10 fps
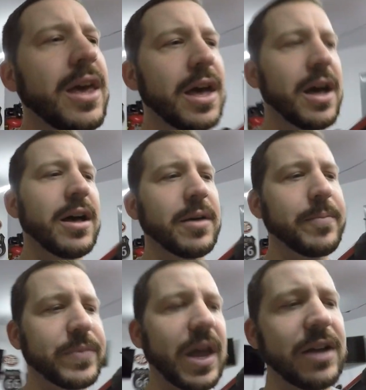
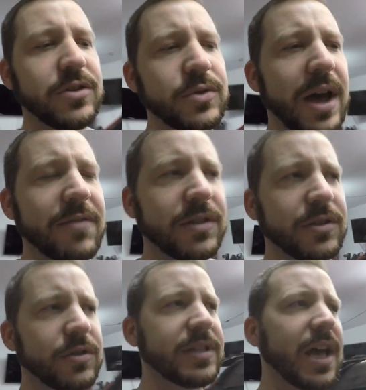I do have a
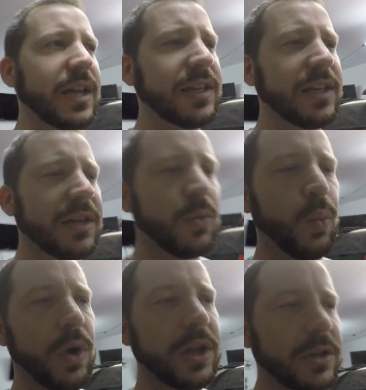little tiny
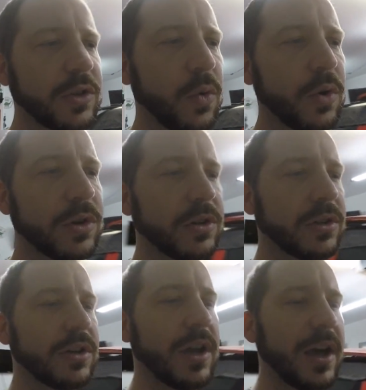
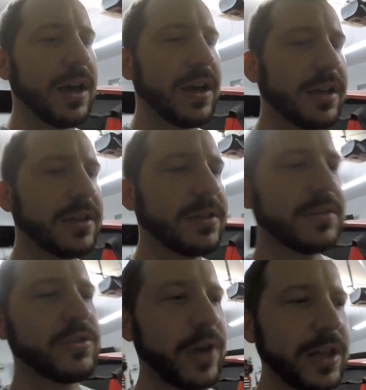1/4
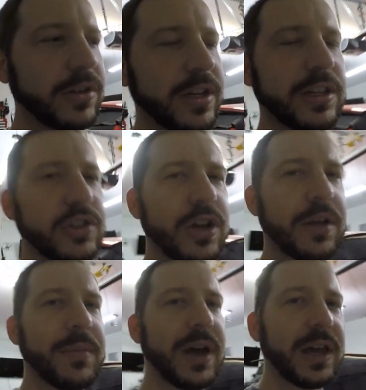trailer hitch on
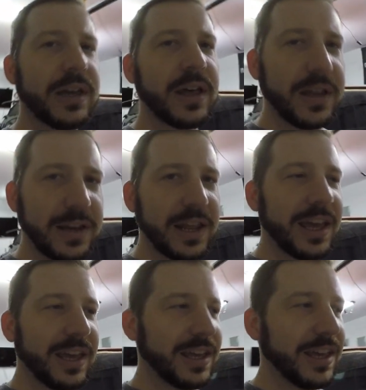my
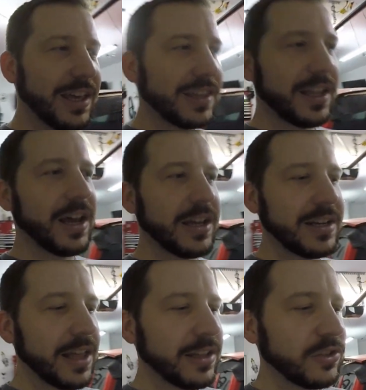Hyundai that I
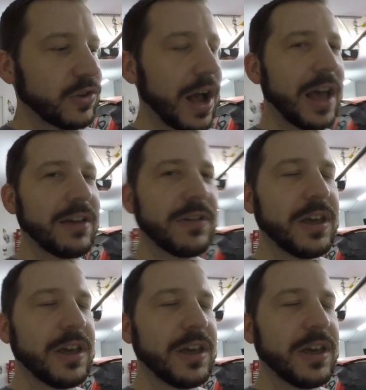daily drive,